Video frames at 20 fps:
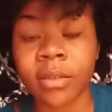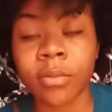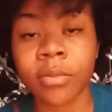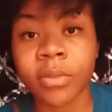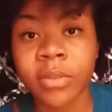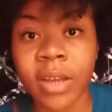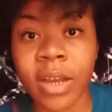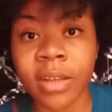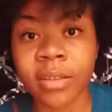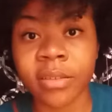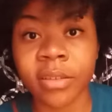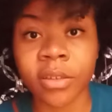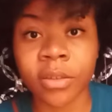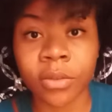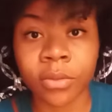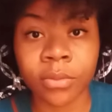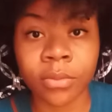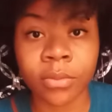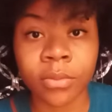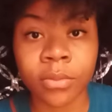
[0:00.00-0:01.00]
He resides in
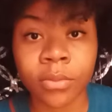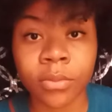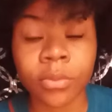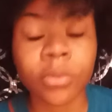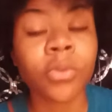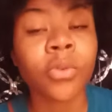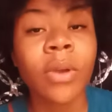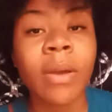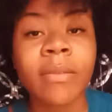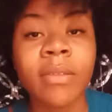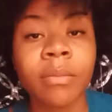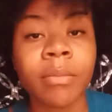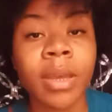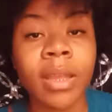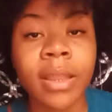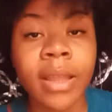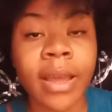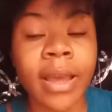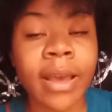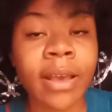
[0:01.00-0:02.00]
you. You have to
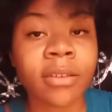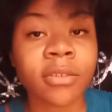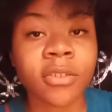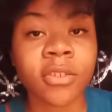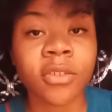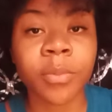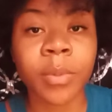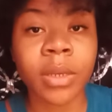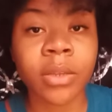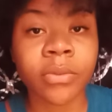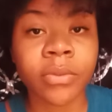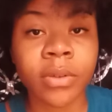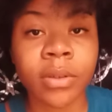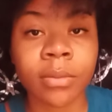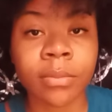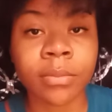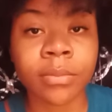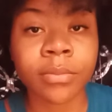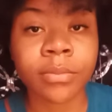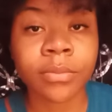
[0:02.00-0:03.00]
make that extra space for
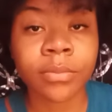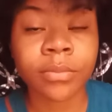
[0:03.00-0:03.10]
him.